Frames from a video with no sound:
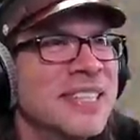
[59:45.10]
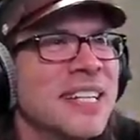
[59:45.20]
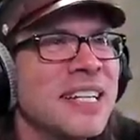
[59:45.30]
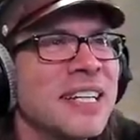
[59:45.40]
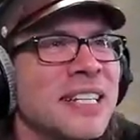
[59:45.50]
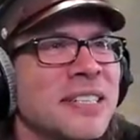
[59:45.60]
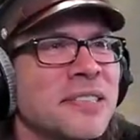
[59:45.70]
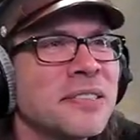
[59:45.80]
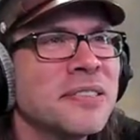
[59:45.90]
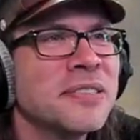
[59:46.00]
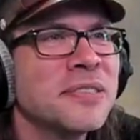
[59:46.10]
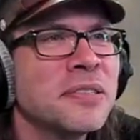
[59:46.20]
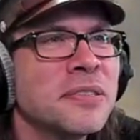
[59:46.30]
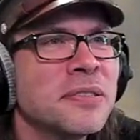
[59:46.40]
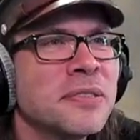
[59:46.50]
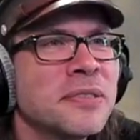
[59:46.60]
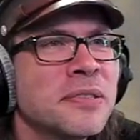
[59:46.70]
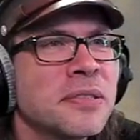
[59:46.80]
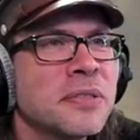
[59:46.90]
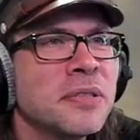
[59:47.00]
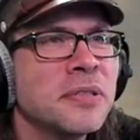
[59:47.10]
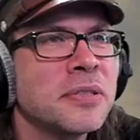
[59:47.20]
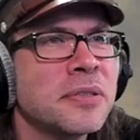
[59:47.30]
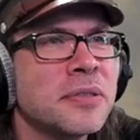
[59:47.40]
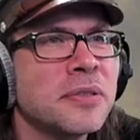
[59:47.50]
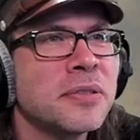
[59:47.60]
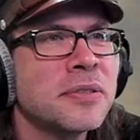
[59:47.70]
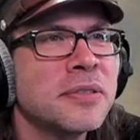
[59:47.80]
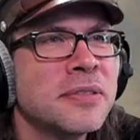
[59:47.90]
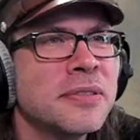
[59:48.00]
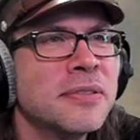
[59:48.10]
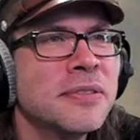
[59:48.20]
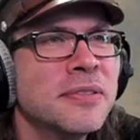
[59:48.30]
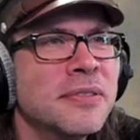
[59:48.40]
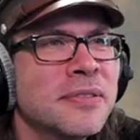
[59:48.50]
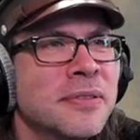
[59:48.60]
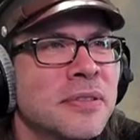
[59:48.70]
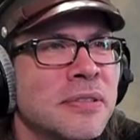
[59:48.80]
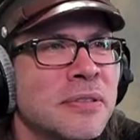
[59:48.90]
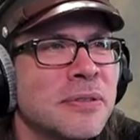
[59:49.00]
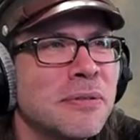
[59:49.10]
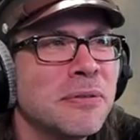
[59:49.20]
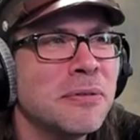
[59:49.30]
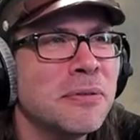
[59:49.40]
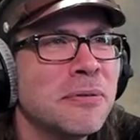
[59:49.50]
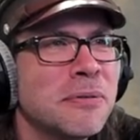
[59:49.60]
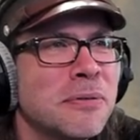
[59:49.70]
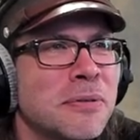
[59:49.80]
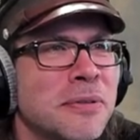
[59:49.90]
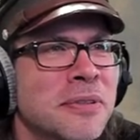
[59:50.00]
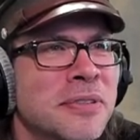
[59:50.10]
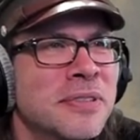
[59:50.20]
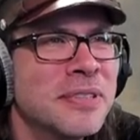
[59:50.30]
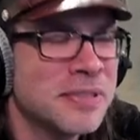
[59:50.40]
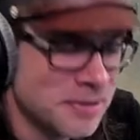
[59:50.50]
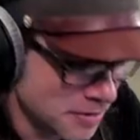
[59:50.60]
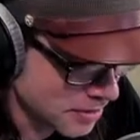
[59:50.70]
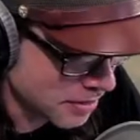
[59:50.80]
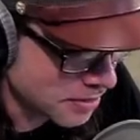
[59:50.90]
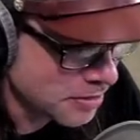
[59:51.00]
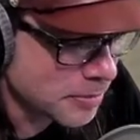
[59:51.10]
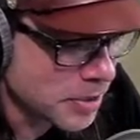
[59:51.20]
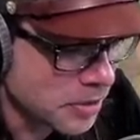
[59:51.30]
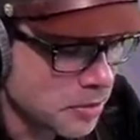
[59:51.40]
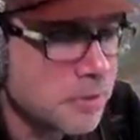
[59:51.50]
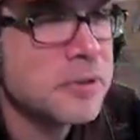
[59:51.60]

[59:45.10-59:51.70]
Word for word: I hate it. Oh. Oh. All right, here we go.